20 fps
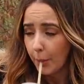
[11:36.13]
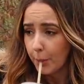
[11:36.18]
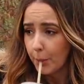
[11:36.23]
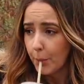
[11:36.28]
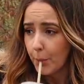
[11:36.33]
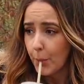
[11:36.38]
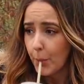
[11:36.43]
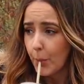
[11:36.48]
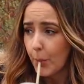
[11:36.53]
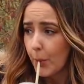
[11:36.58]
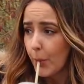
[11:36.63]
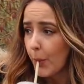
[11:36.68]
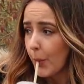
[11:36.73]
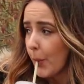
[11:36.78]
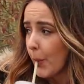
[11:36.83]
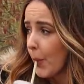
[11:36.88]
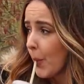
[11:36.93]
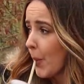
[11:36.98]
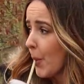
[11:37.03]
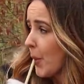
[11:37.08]

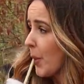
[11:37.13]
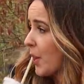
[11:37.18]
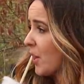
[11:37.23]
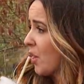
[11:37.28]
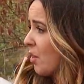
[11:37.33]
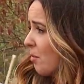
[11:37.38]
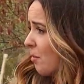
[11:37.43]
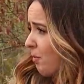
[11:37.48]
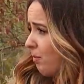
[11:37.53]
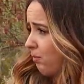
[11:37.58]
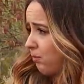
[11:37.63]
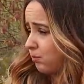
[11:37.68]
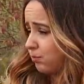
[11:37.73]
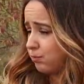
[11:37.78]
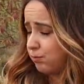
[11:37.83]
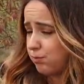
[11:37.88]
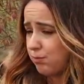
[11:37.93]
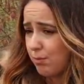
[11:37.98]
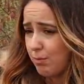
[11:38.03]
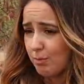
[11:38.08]

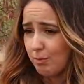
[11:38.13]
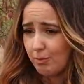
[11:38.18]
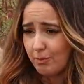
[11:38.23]
(no one is talking)